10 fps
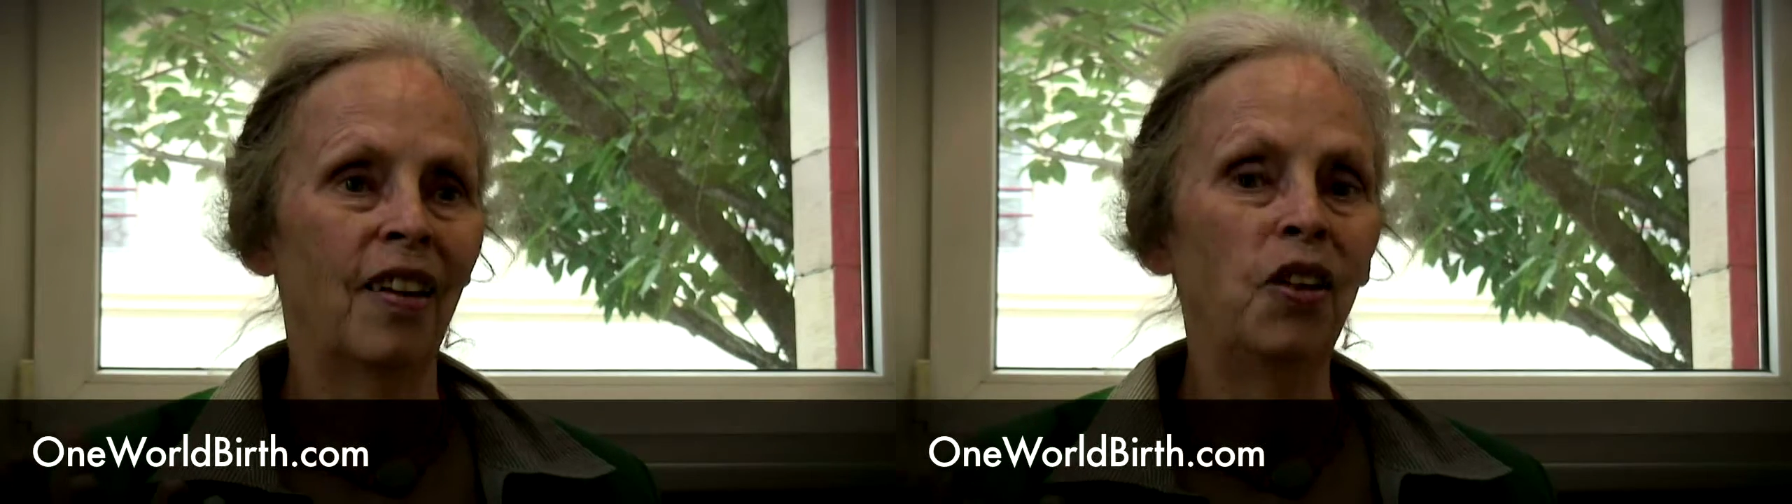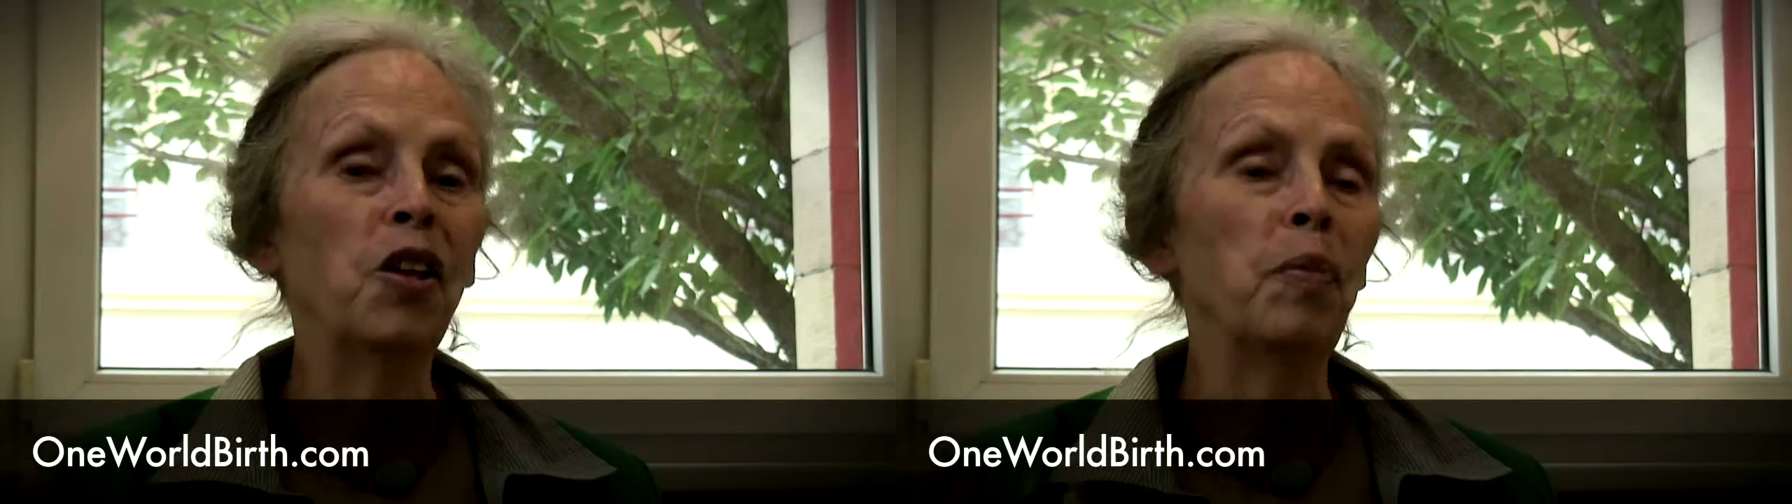
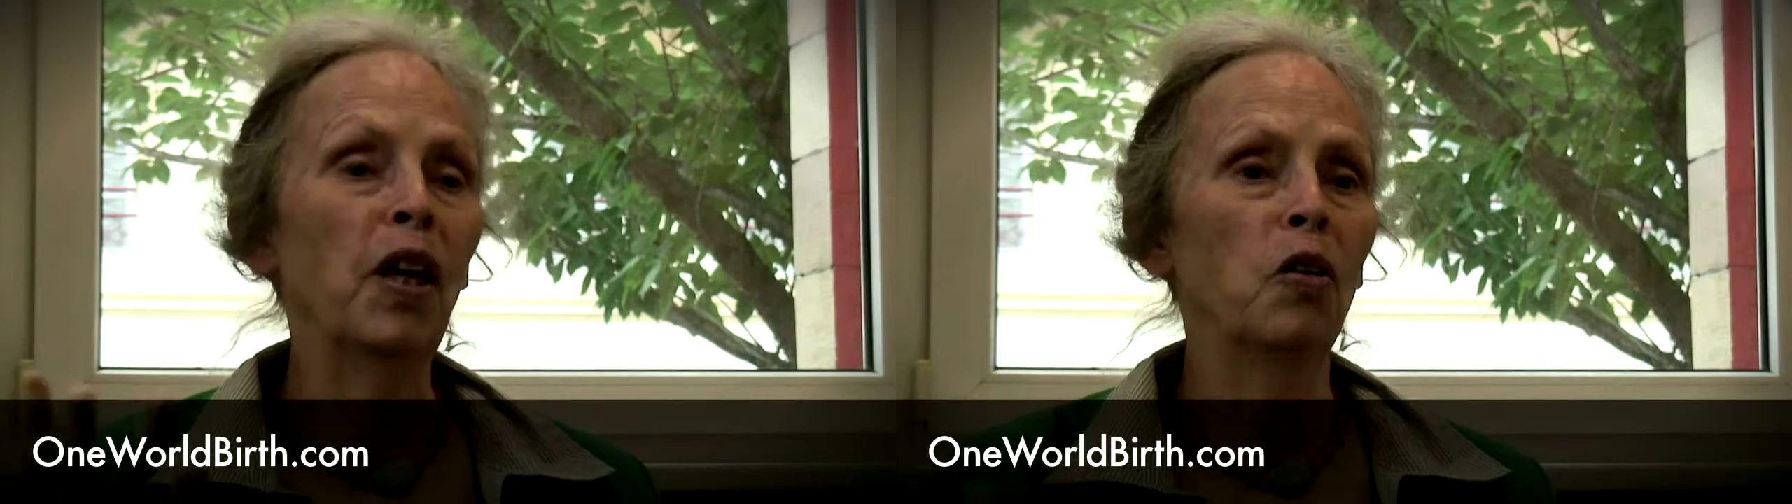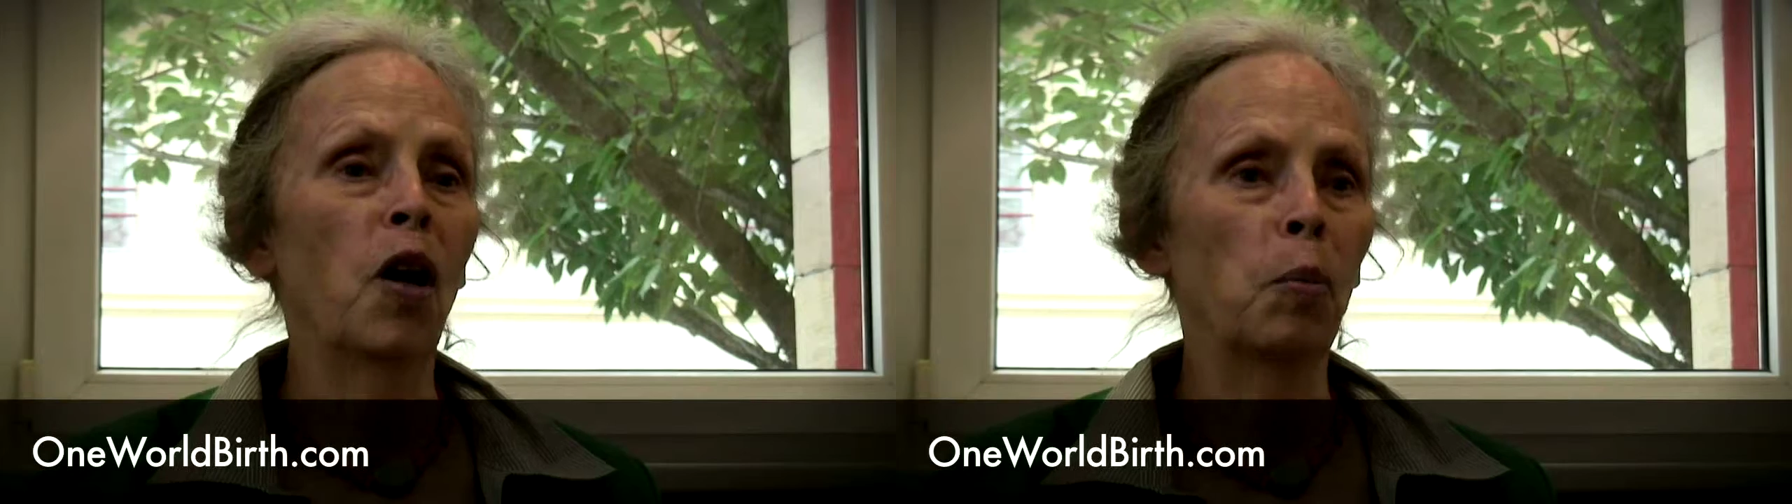you can
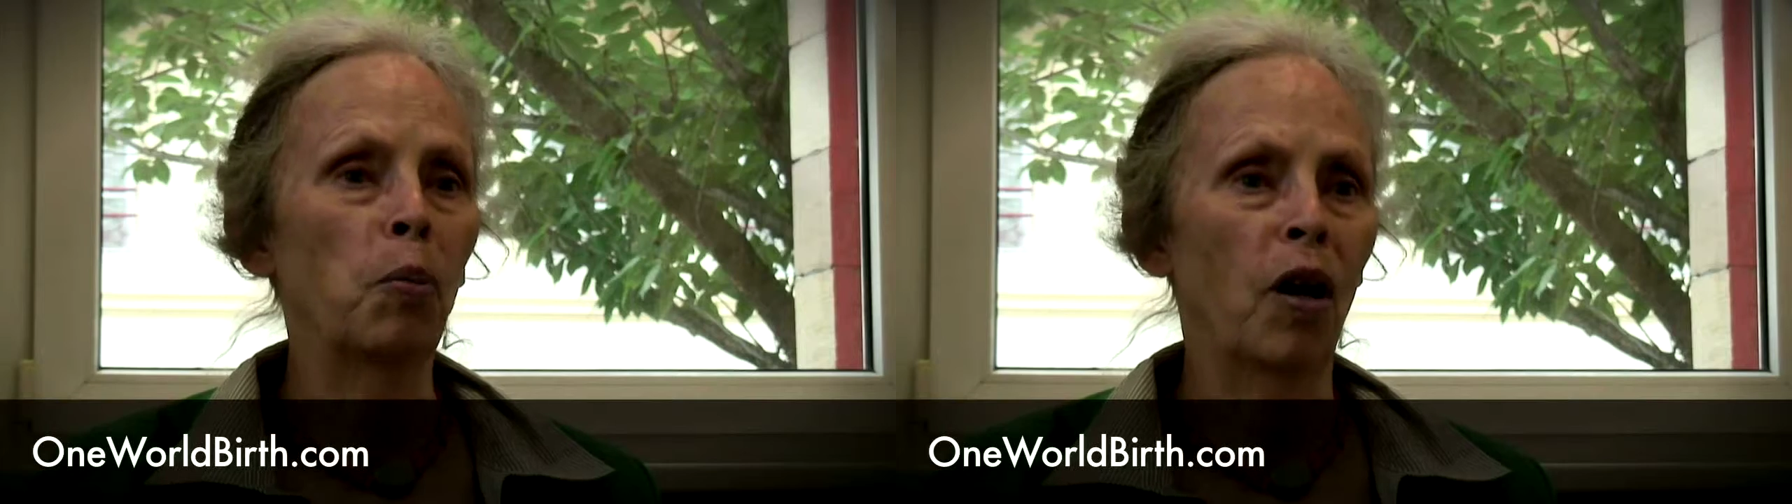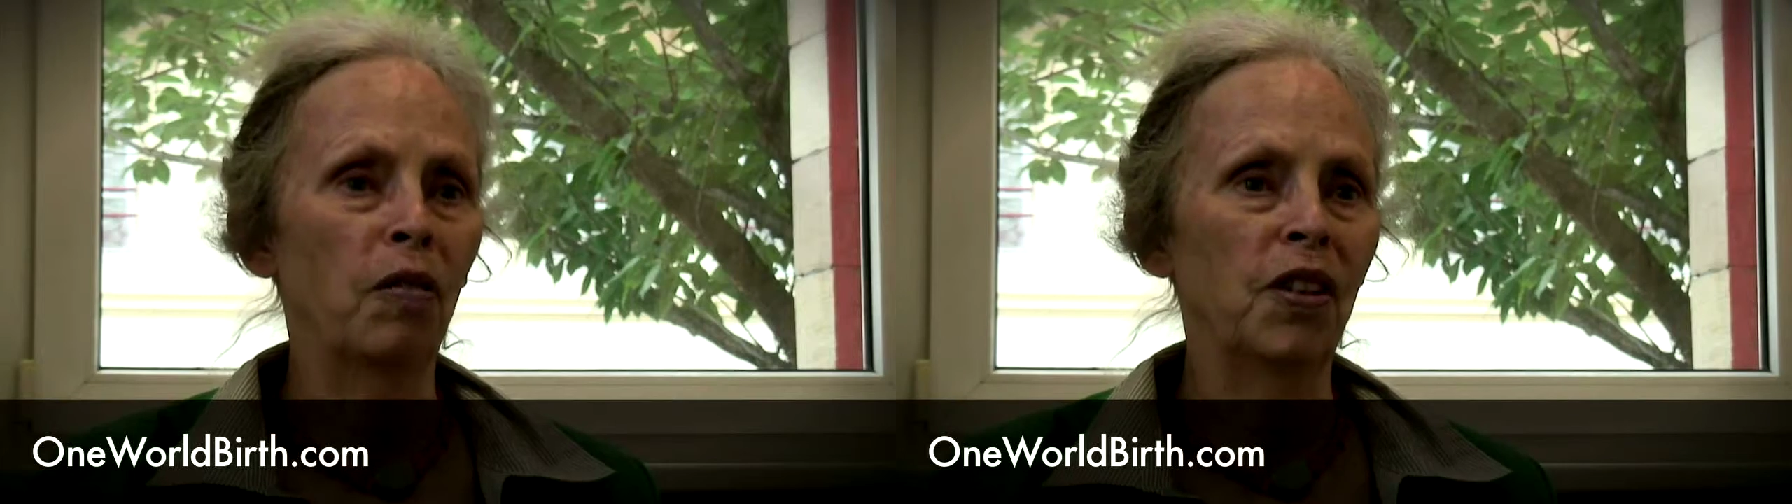make a lot of
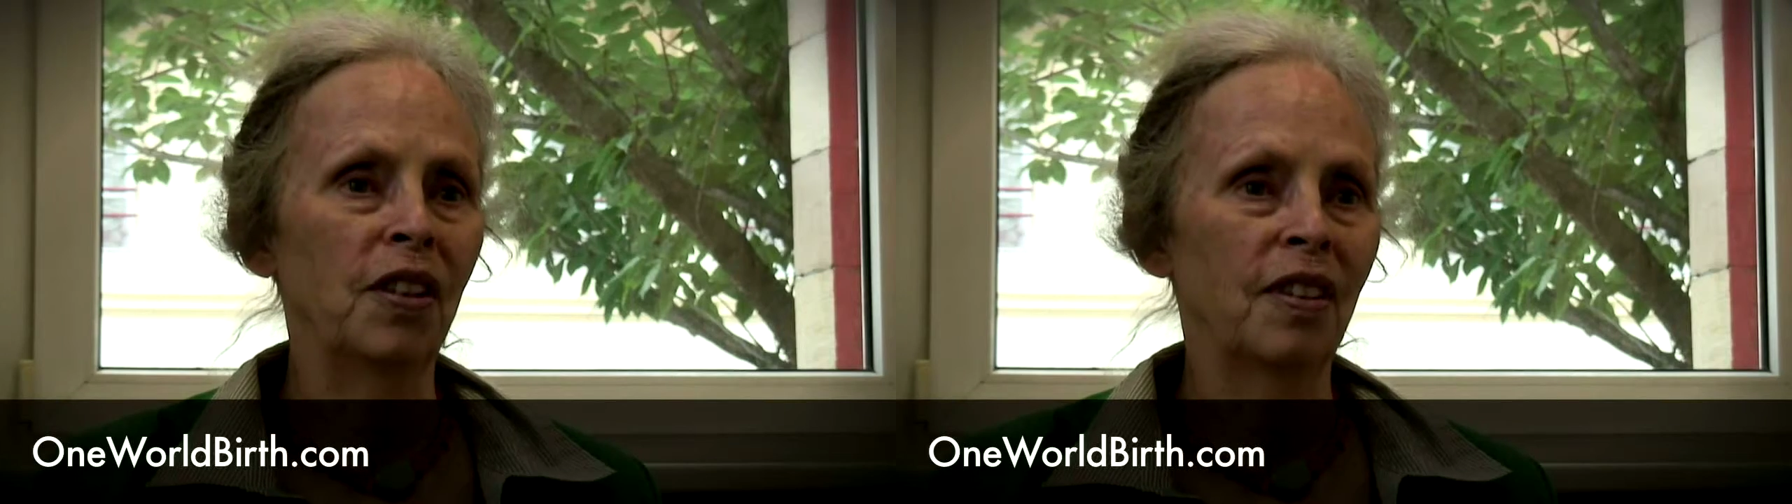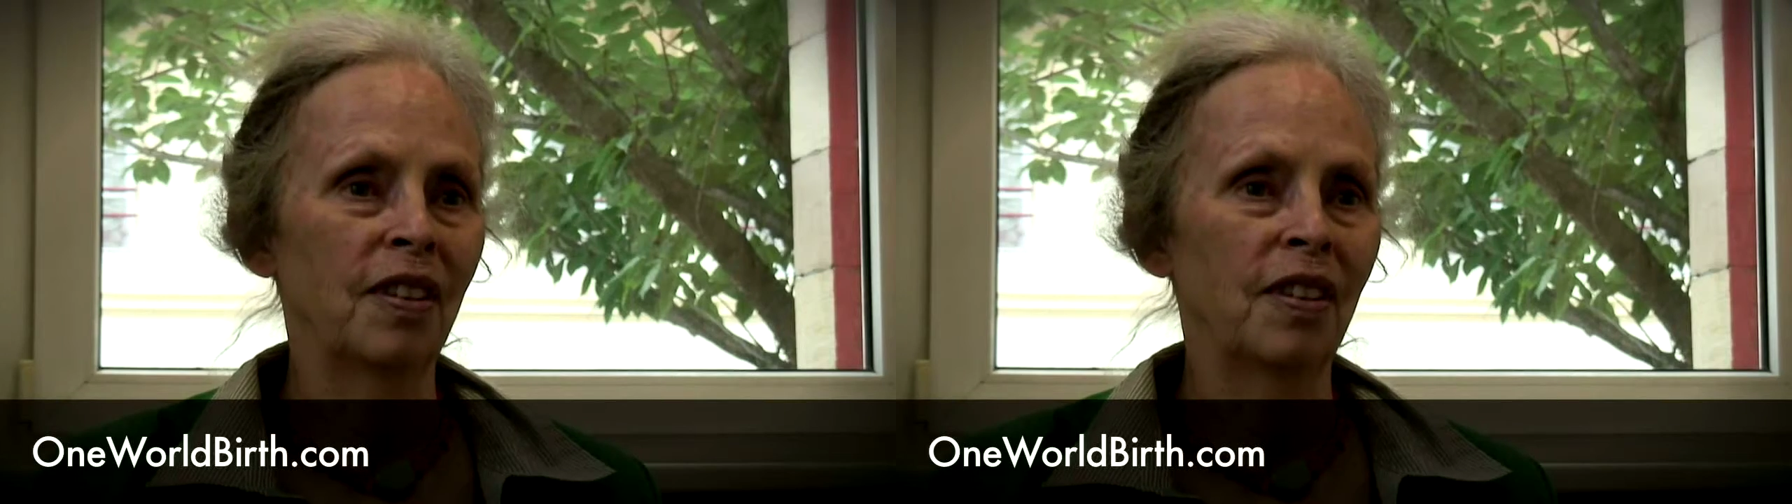profit.